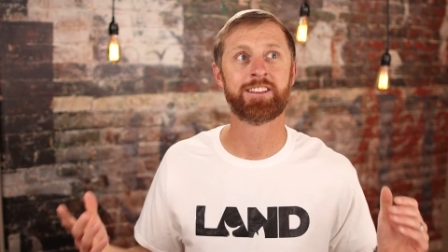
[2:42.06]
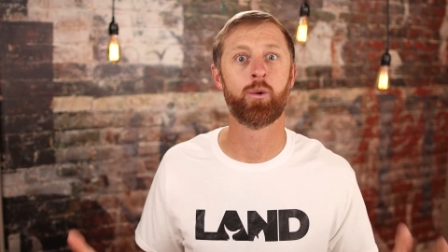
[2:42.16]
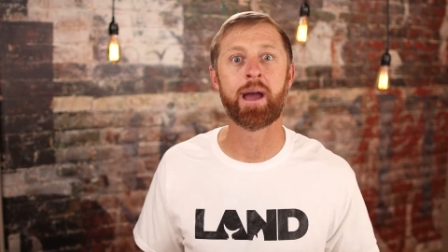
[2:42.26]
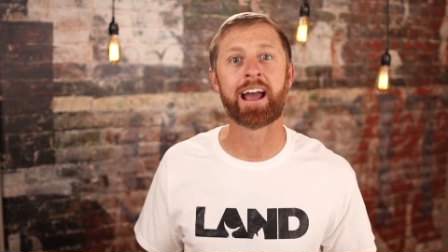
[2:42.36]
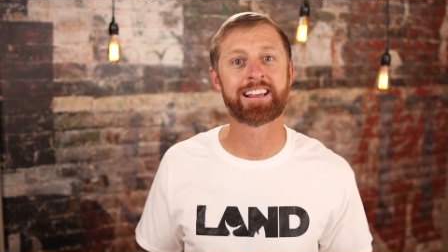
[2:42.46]

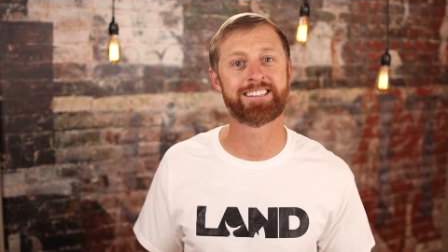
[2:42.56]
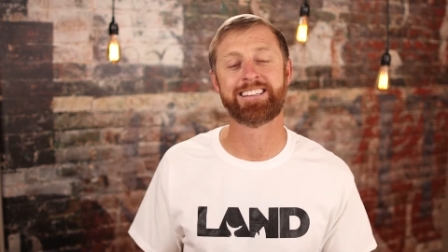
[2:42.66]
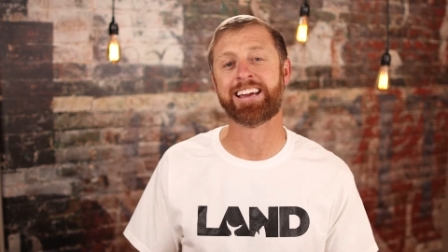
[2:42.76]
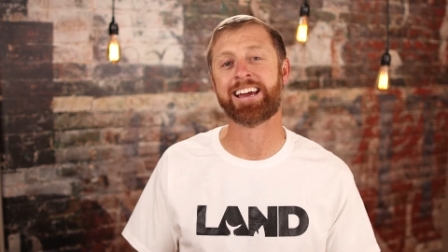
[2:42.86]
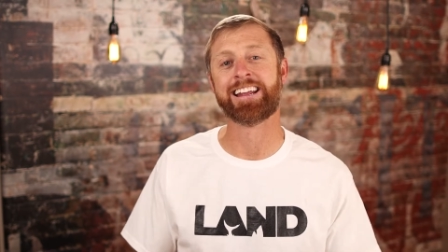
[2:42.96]

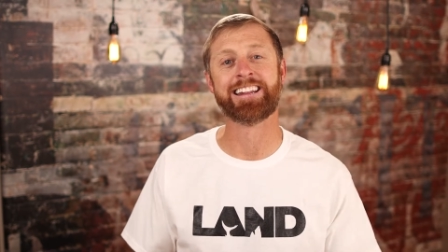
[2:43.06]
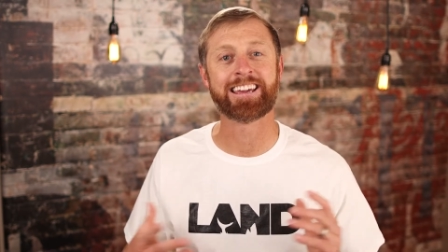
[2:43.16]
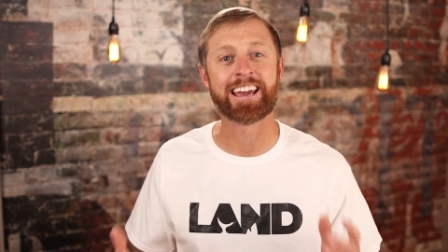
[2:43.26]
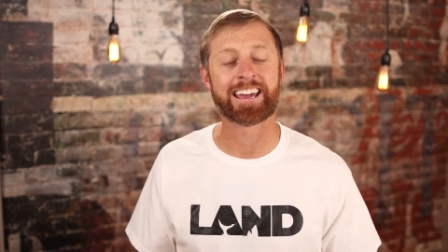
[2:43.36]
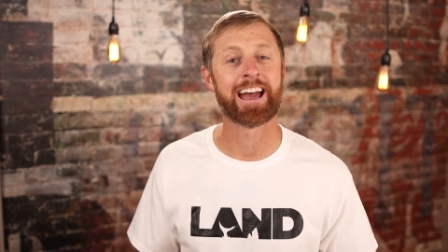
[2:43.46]
Twix and
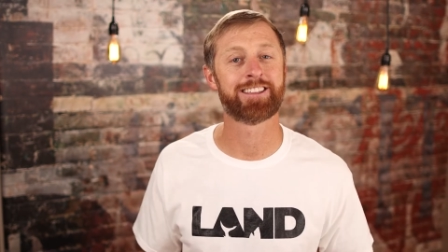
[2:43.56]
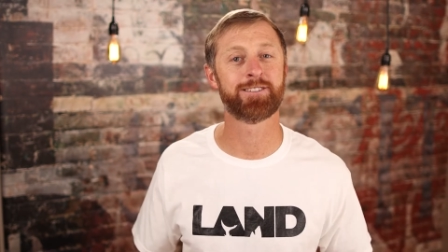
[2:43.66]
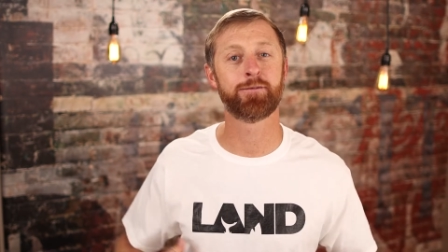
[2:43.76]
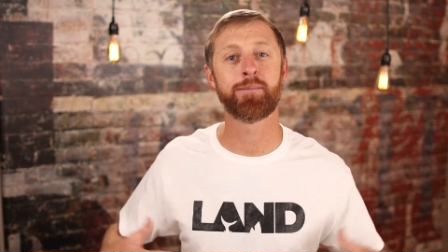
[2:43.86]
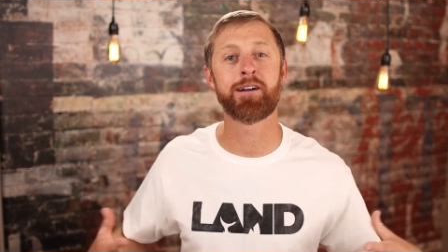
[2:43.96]
Kit Kat,
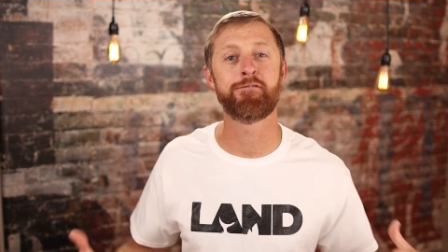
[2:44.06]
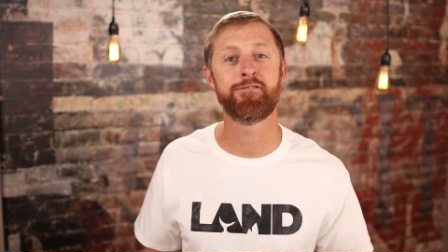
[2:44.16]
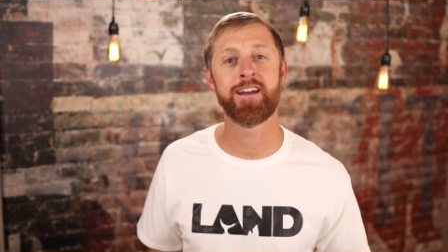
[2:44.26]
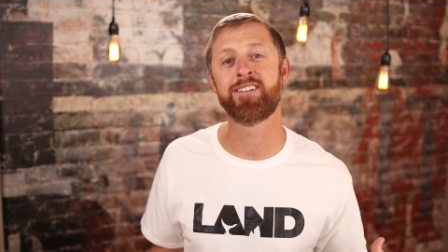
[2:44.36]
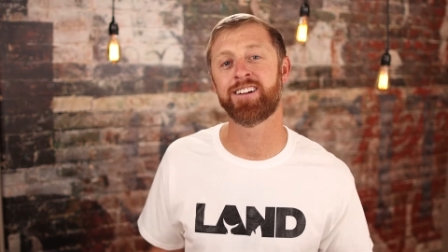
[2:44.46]
some of my
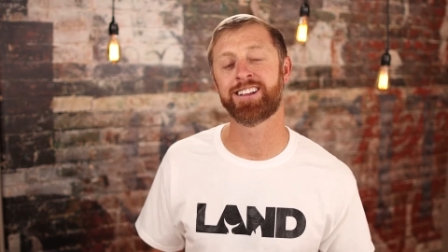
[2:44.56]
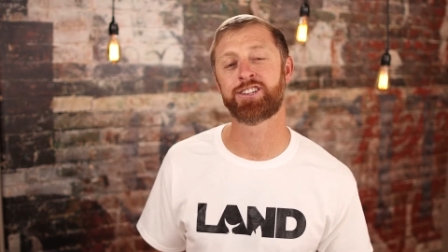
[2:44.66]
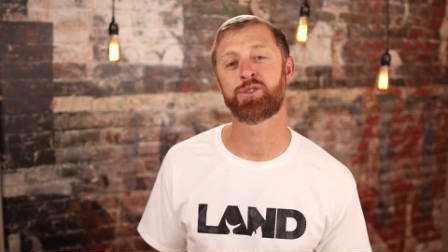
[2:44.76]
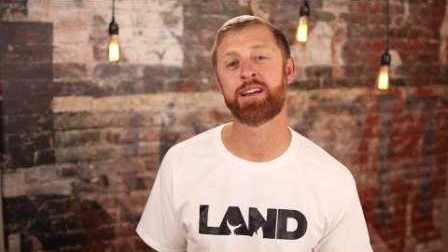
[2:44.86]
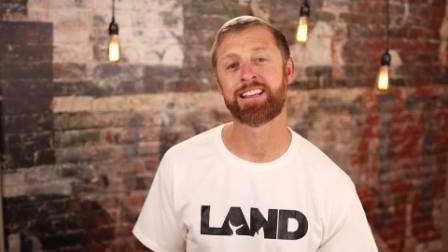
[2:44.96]
favorite
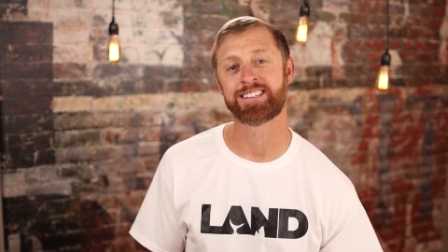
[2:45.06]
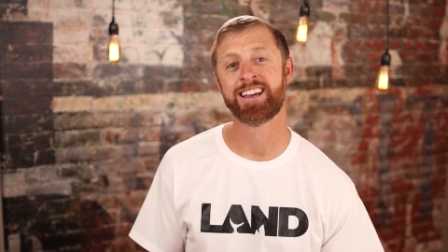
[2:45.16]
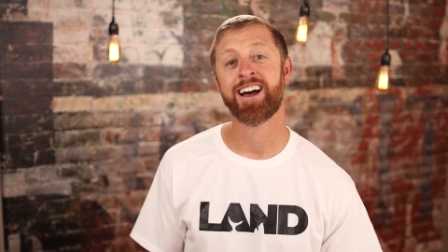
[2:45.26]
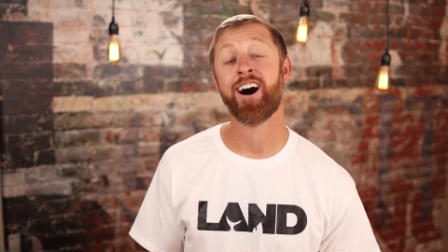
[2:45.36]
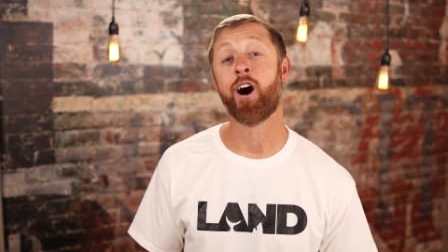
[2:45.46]
treats
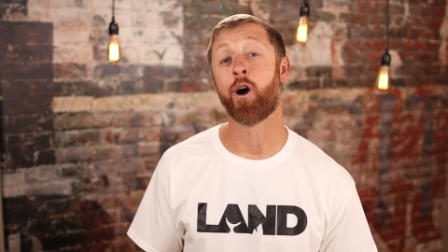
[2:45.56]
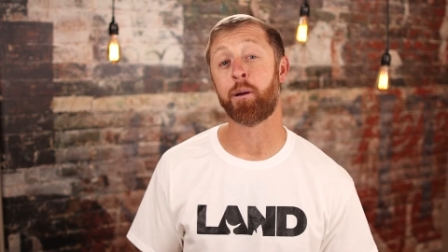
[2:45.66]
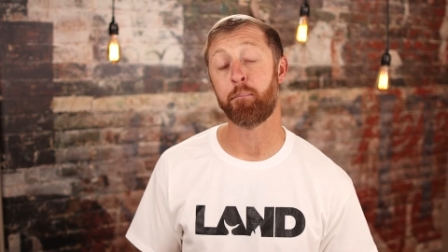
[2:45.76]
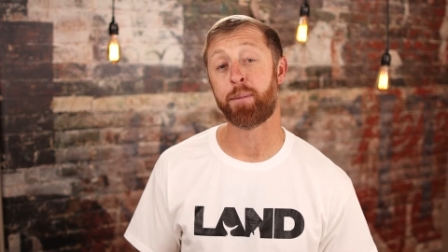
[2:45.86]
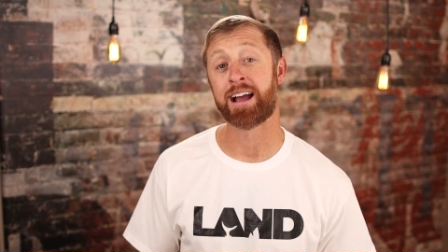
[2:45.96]
are
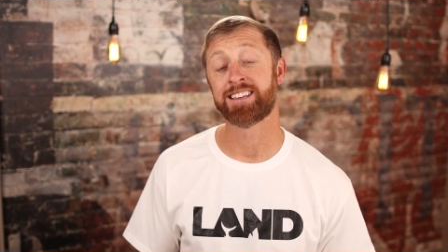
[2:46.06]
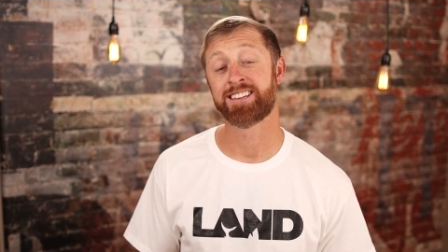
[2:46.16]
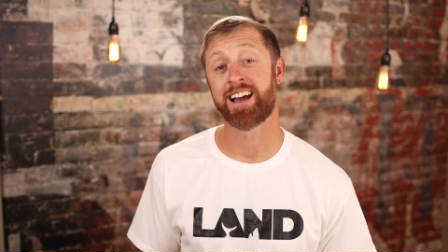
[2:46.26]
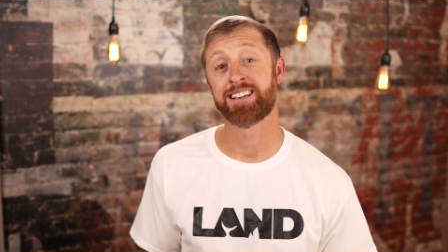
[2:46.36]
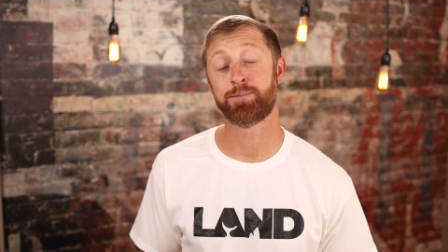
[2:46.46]
in
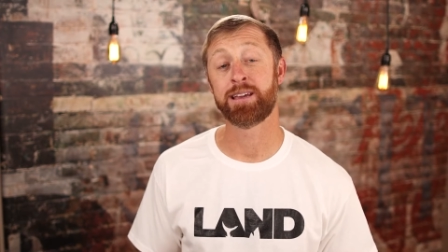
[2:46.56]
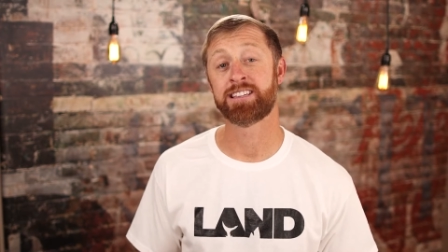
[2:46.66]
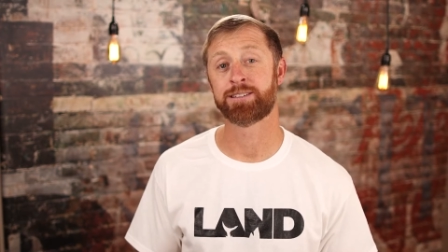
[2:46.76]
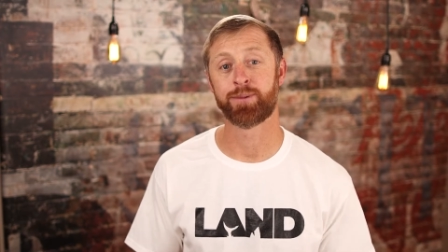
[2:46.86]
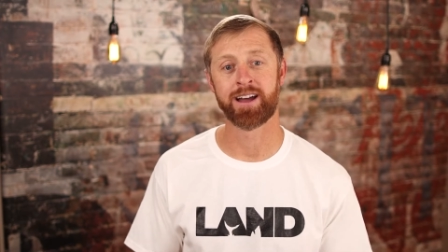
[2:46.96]
bite-sized
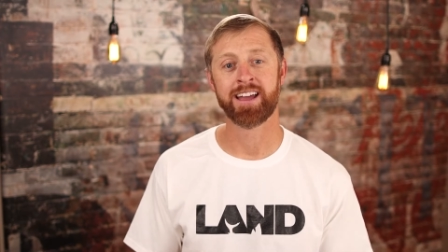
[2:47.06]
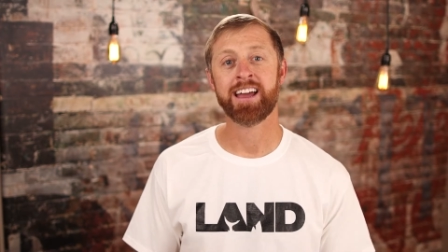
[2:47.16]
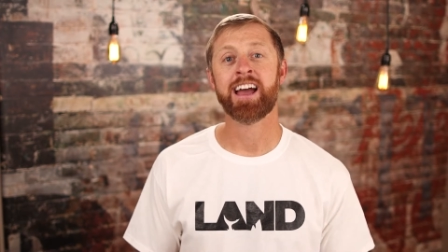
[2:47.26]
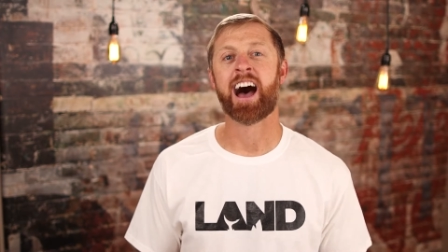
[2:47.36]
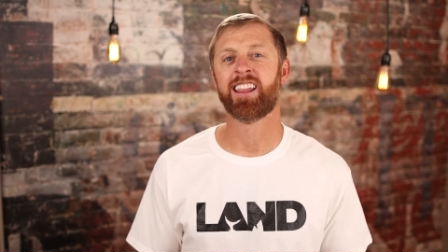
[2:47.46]
pieces, but
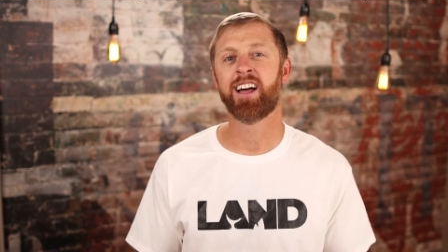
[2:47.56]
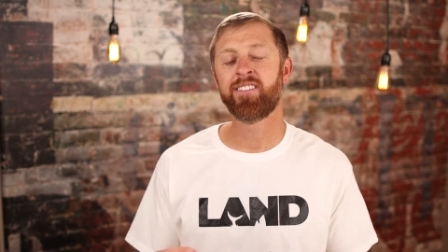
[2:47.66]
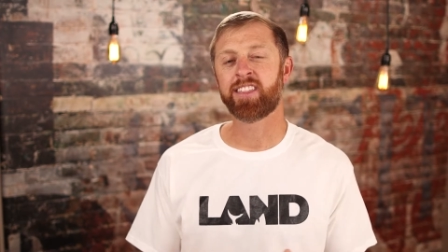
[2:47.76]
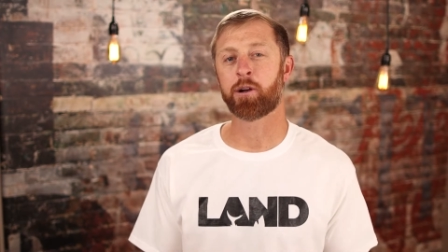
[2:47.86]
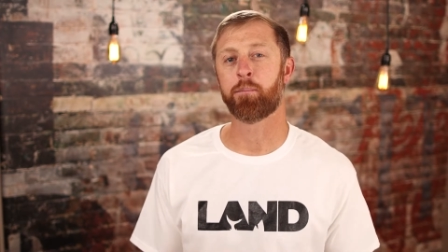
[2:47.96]
I
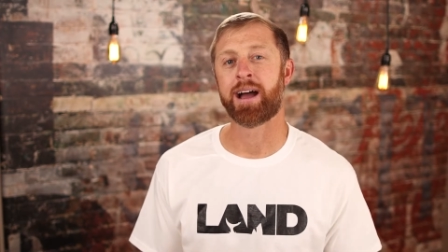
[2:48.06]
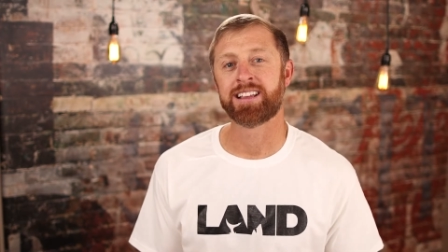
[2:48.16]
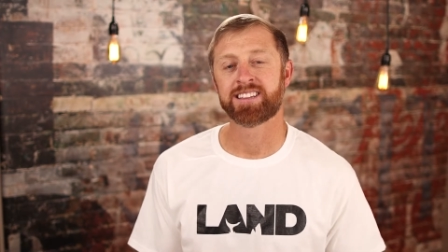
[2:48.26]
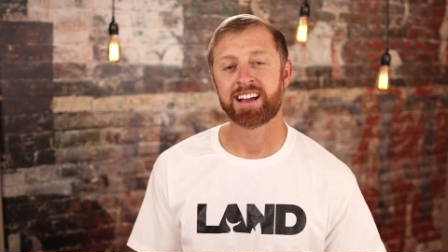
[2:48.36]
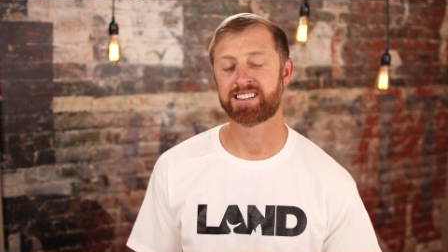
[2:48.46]
love that they're
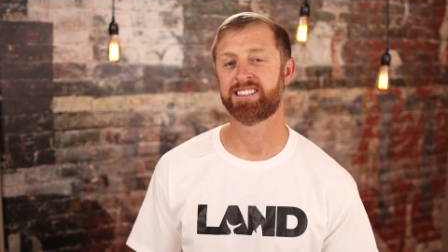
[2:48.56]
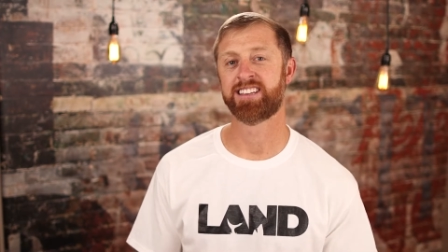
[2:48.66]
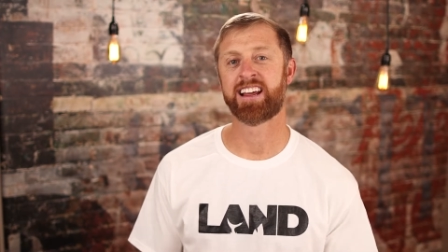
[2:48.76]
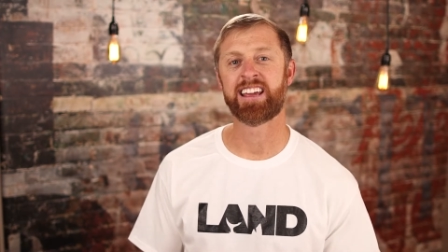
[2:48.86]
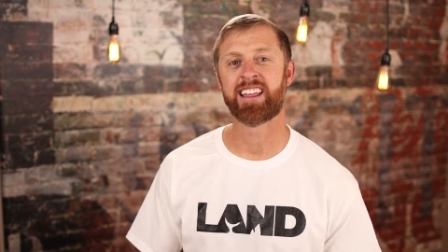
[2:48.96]
bite-sized because
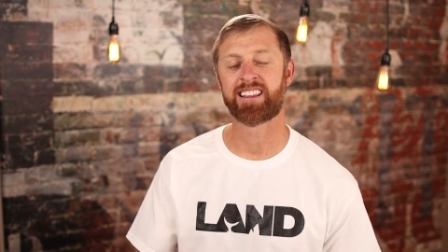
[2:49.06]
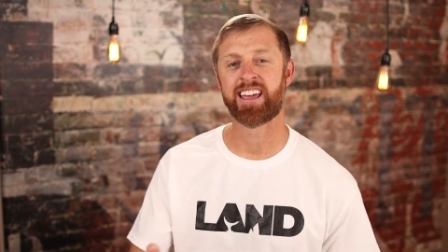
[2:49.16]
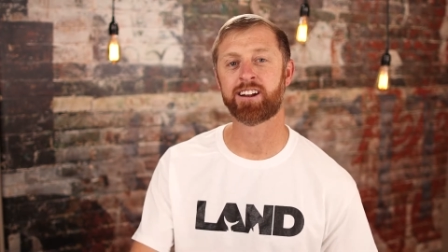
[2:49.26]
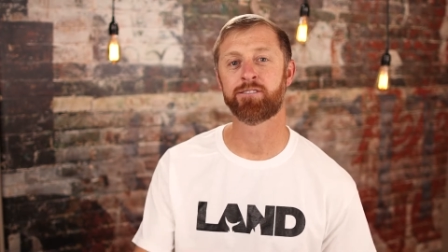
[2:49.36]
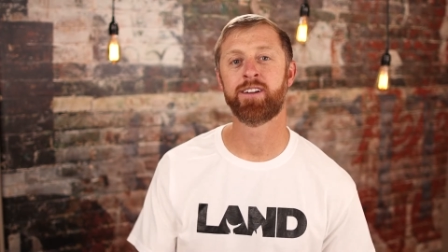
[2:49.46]
then I eat like
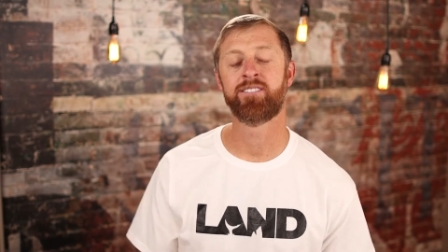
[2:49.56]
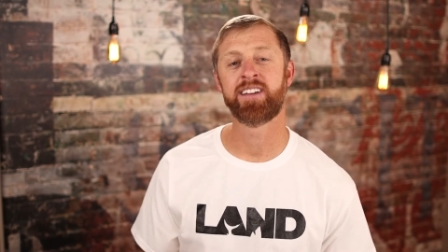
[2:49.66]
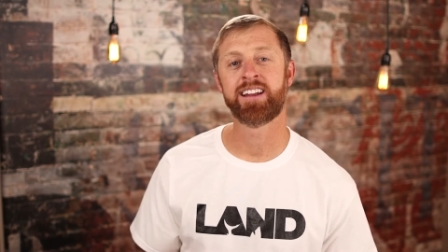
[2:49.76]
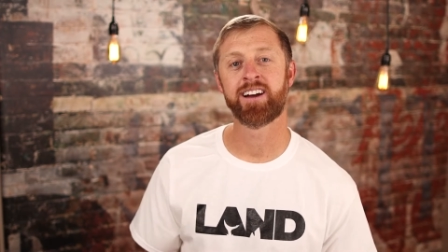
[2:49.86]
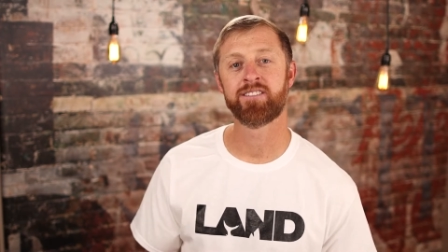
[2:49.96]
ten or
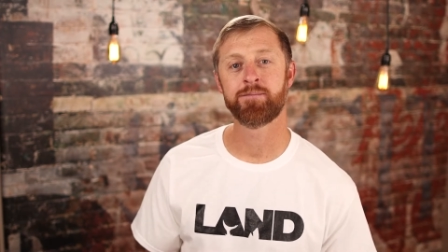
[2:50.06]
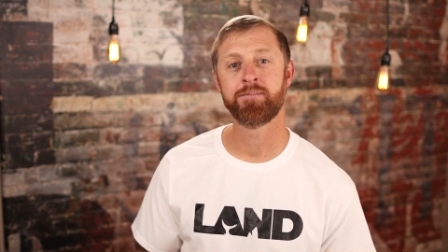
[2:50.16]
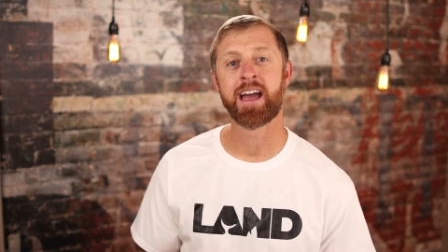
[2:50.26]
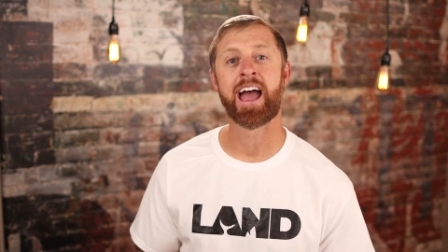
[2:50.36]
fifteen of them,